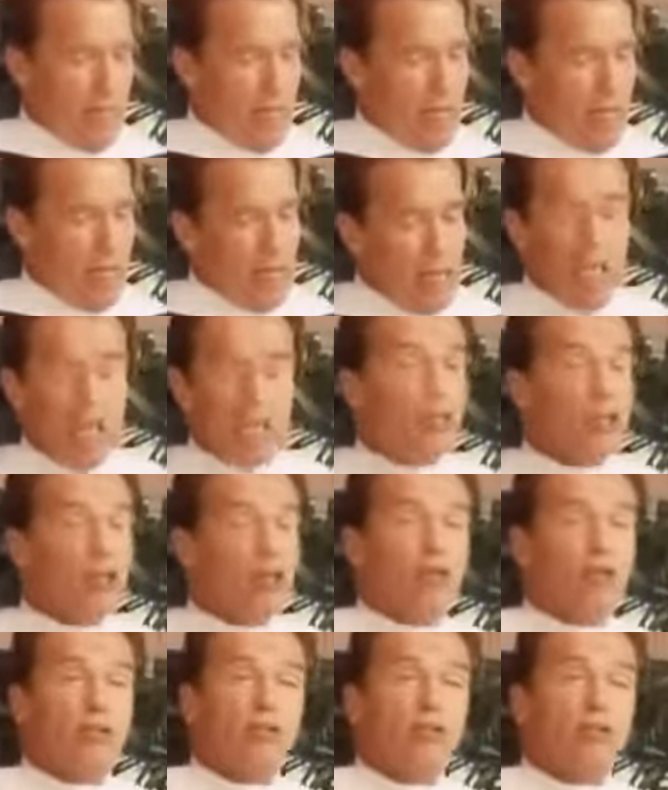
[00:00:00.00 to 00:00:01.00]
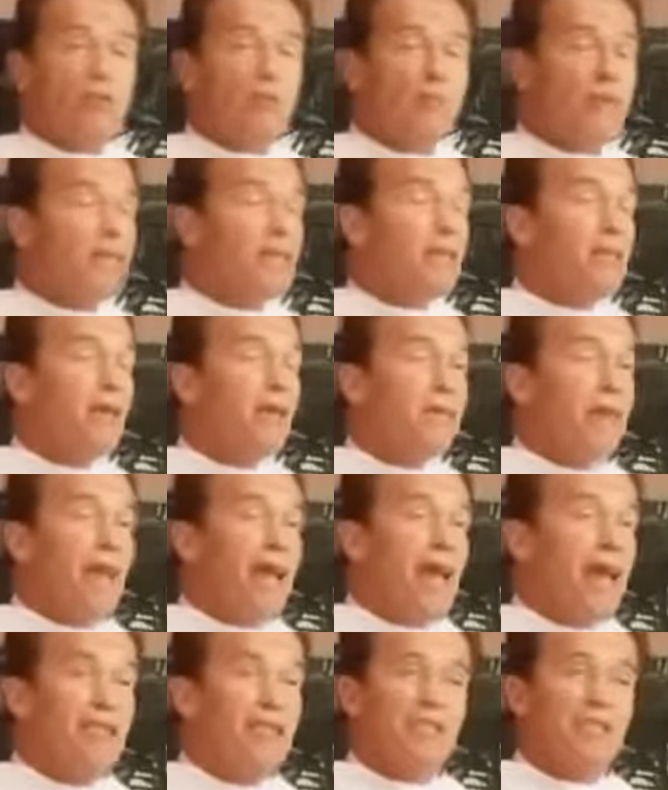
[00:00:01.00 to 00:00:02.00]
And the agent also complained about my
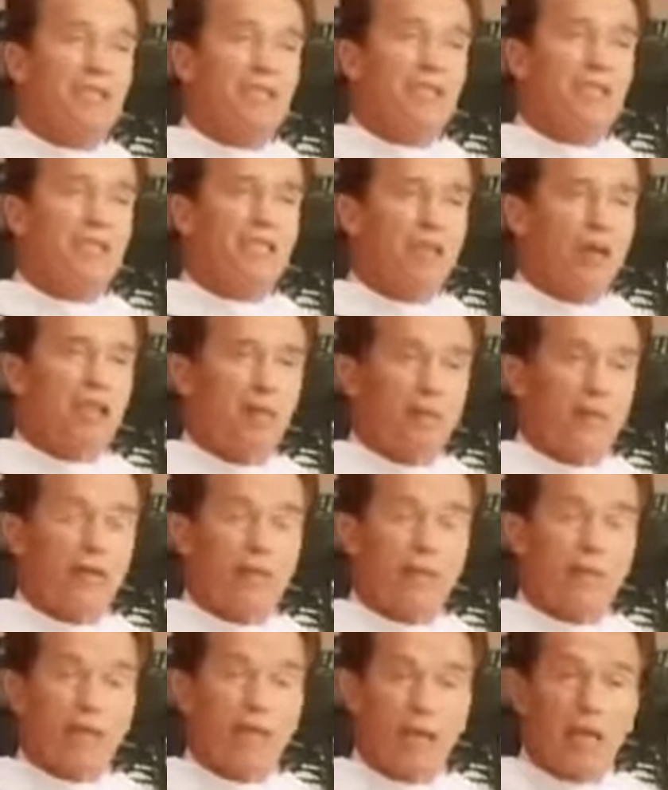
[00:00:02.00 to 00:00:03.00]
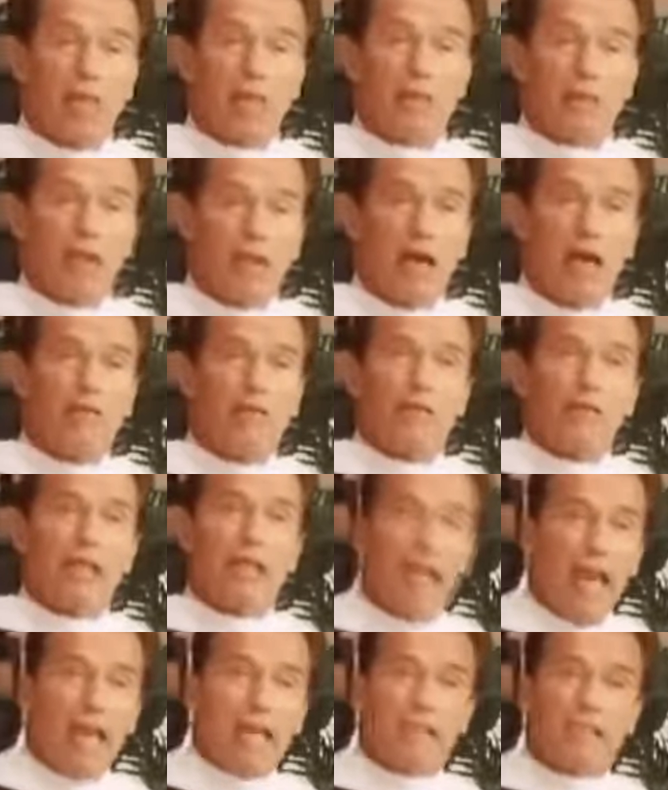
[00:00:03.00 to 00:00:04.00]
accent. He says, no one ever became a star with
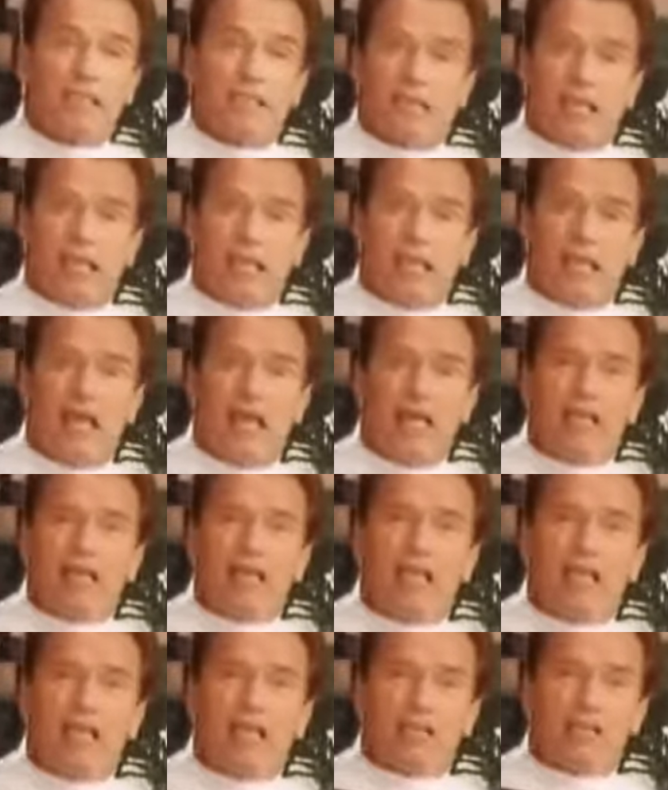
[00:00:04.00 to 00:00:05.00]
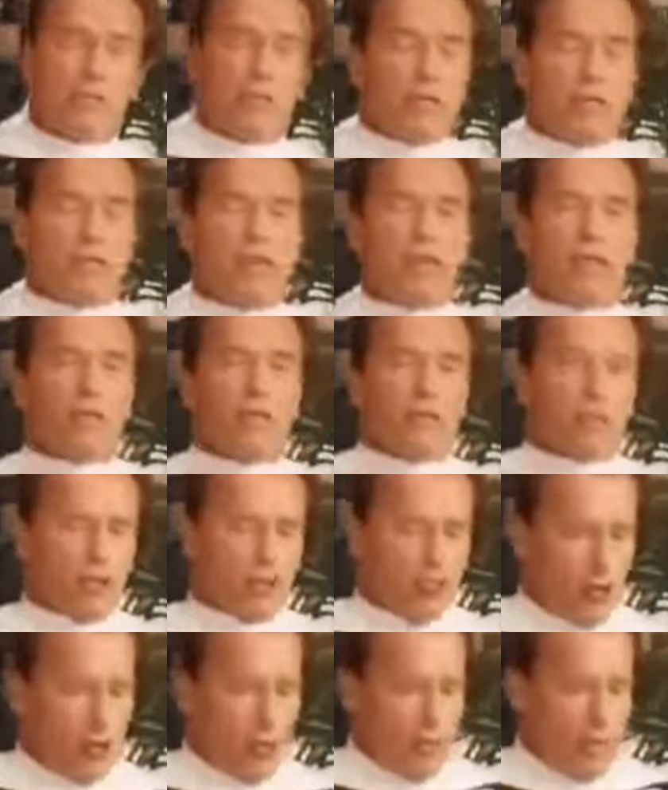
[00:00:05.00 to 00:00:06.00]
an accent like that, especially not with a
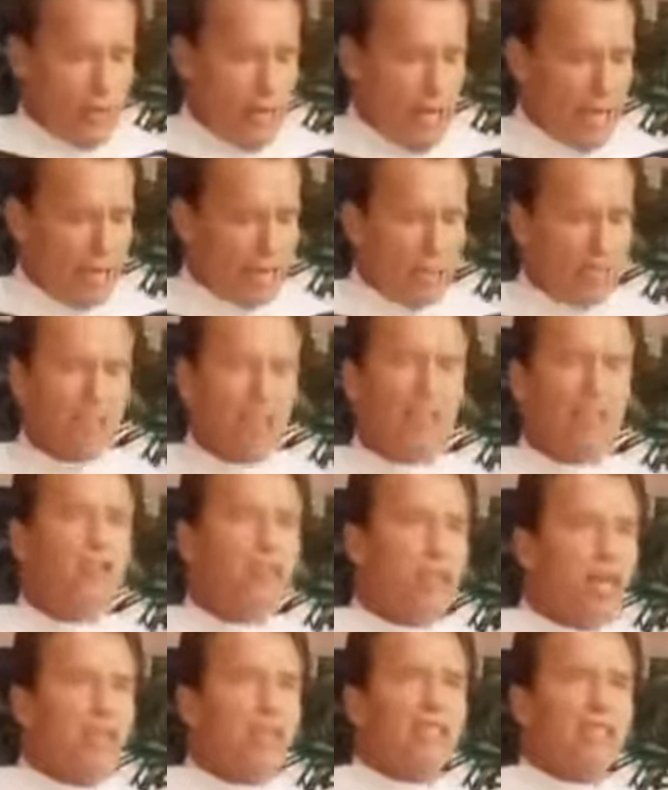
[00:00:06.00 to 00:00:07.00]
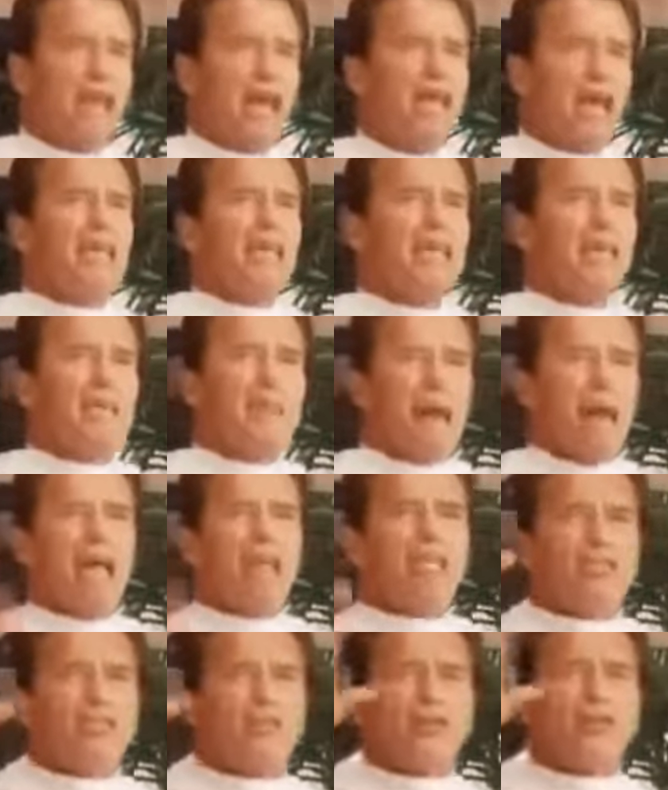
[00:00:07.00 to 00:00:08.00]
German accent. And yes, I can
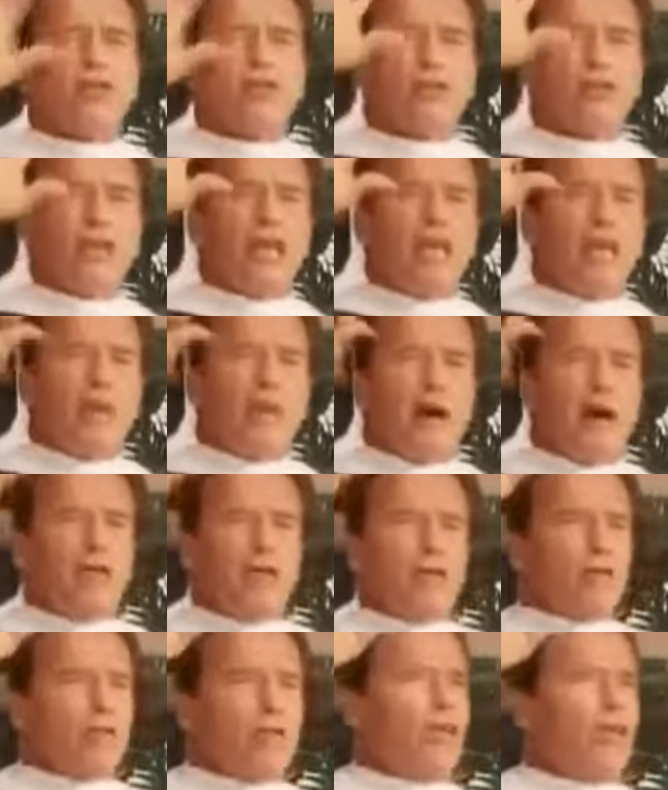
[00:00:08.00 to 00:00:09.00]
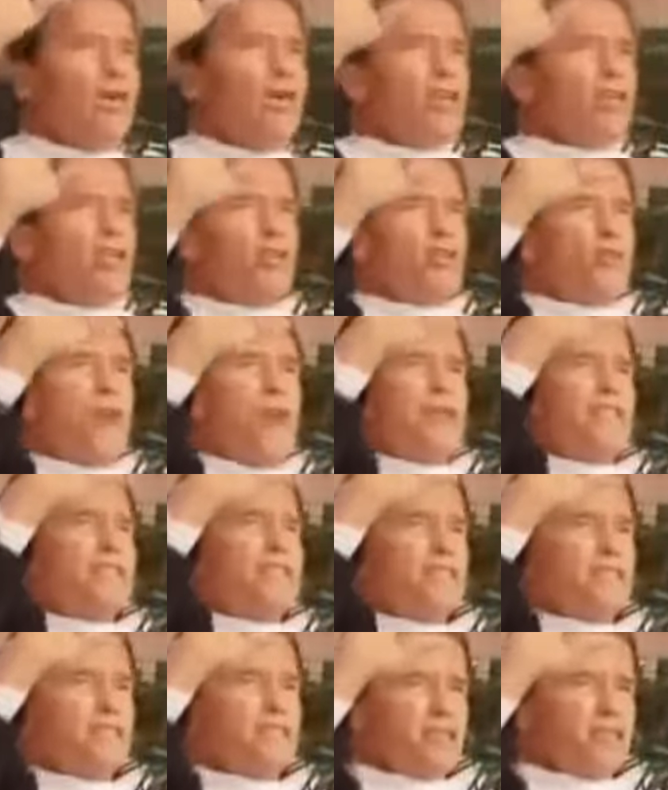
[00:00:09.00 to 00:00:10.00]
imagine with your name, Arnold
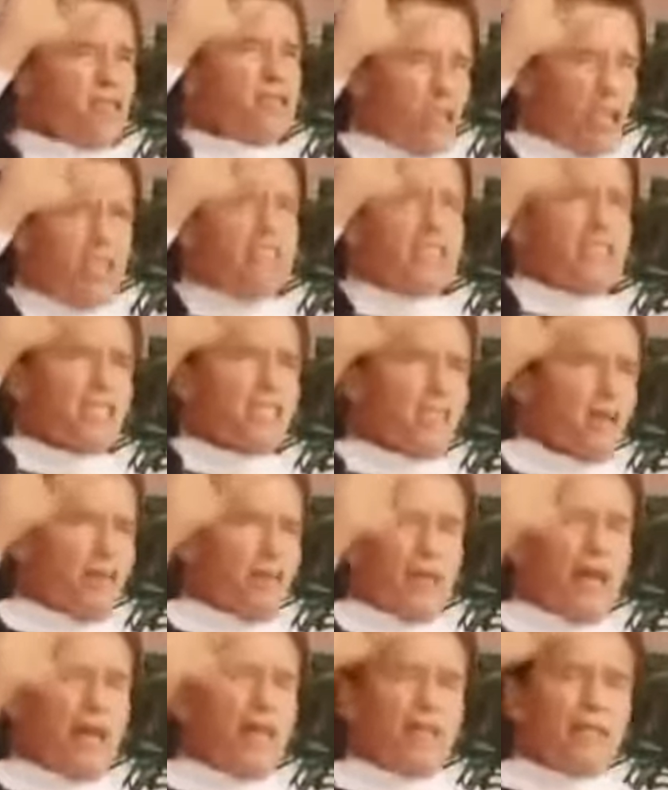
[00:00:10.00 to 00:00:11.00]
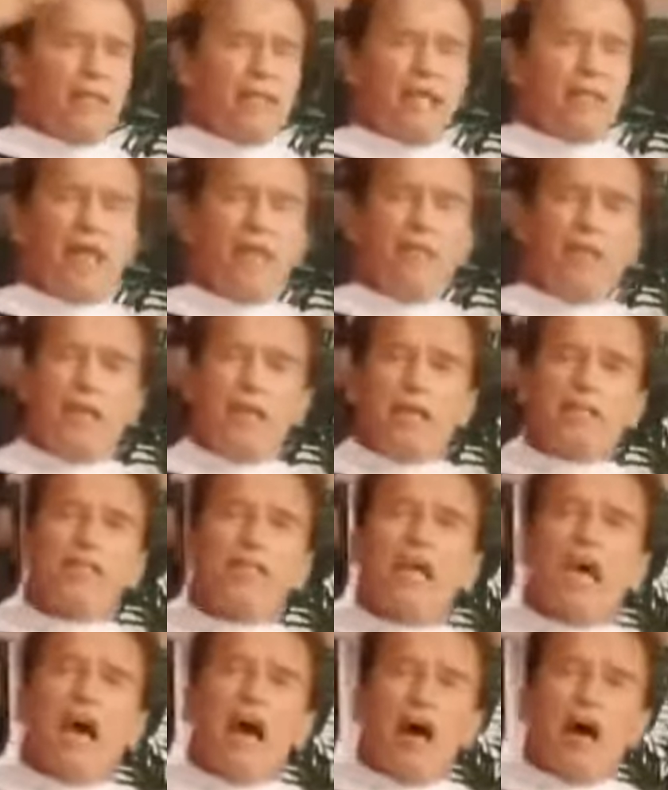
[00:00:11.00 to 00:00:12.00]
Schwarzenegger or whatever the name is,
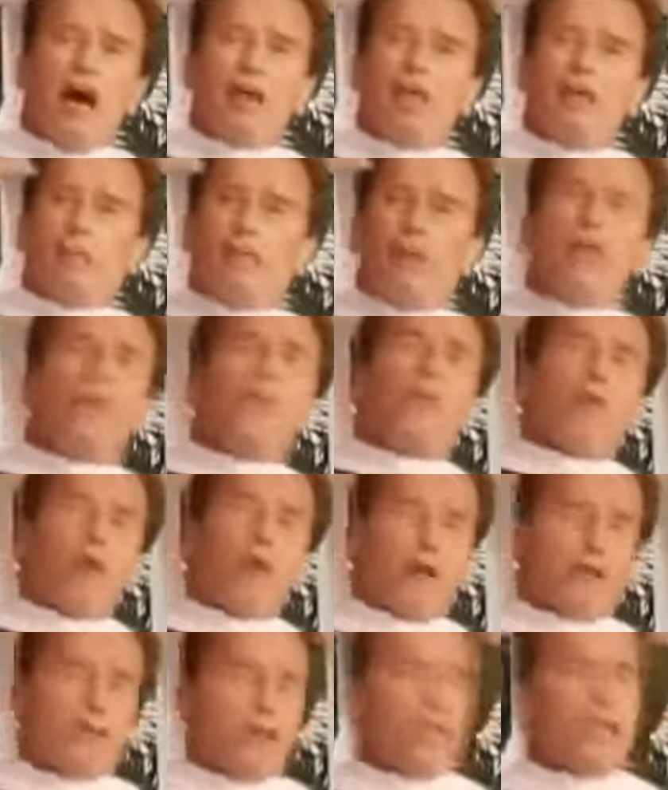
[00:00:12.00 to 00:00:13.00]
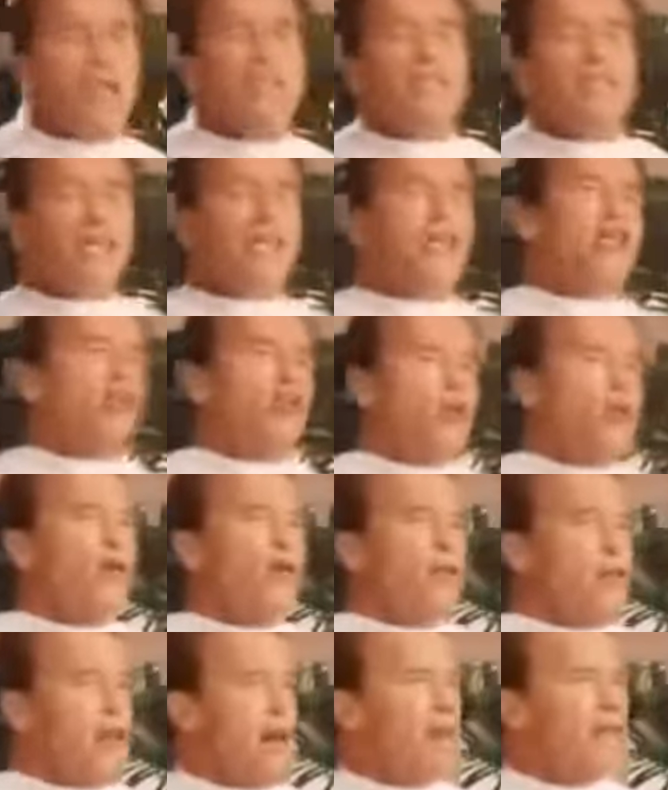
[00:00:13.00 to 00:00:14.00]
on a billboard. Yeah, that's going to
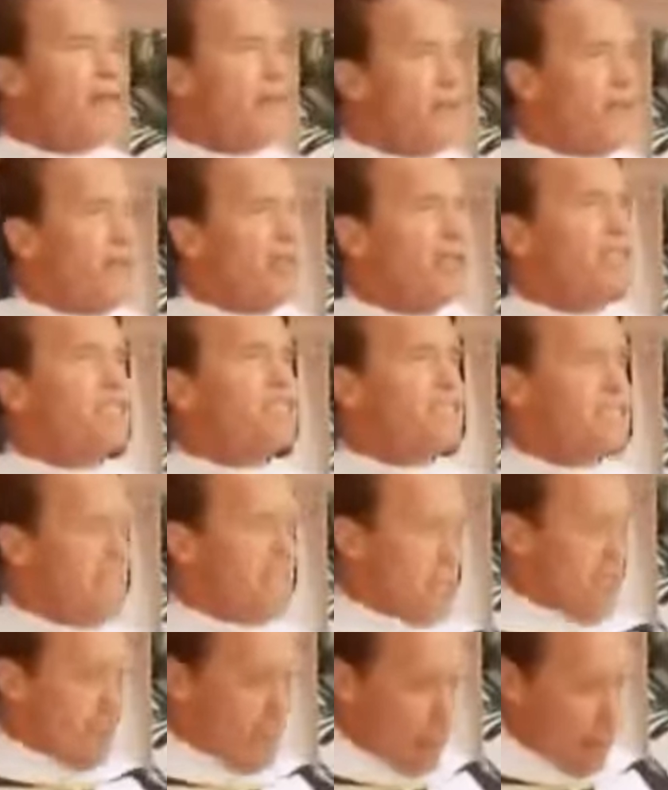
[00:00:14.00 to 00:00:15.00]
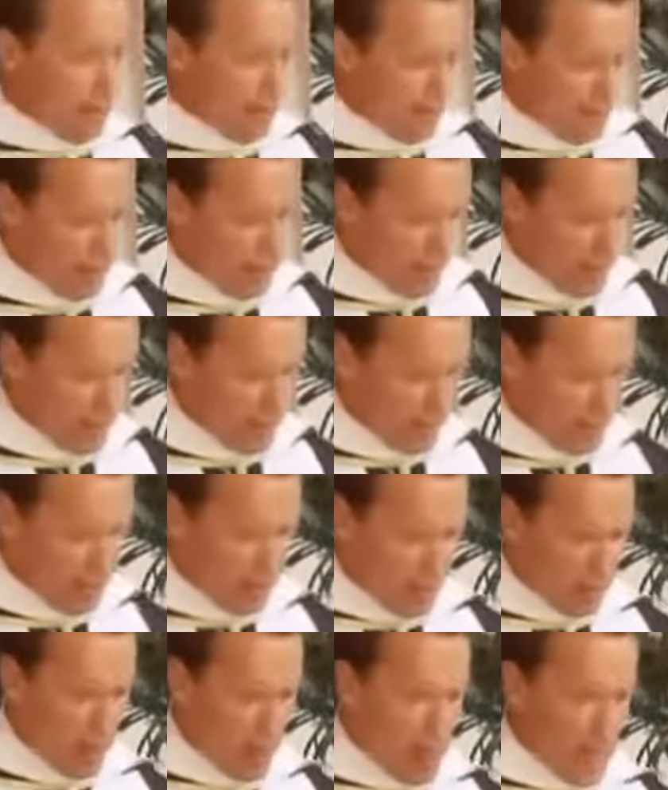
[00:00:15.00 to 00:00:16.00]
draw a lot of tickets and sell a lot of tickets.
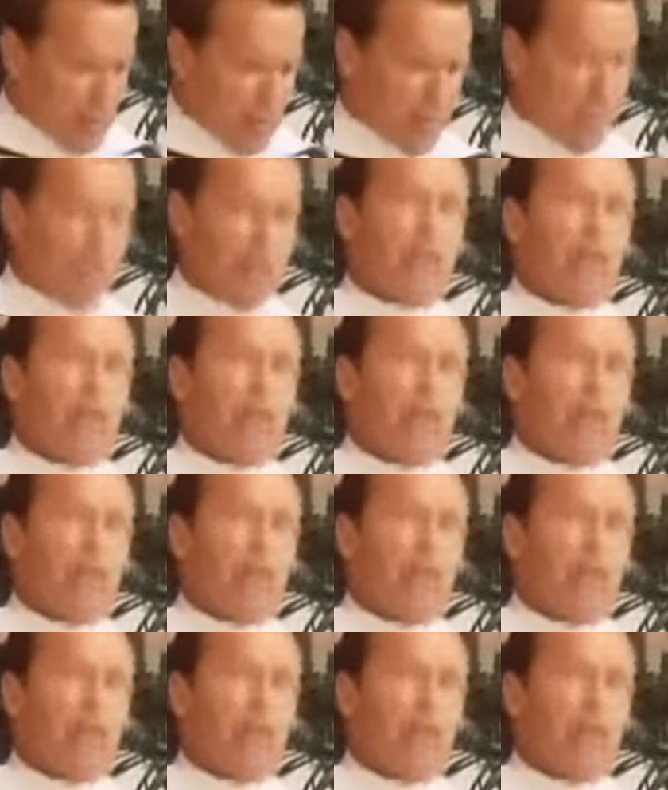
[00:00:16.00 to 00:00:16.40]
You're right.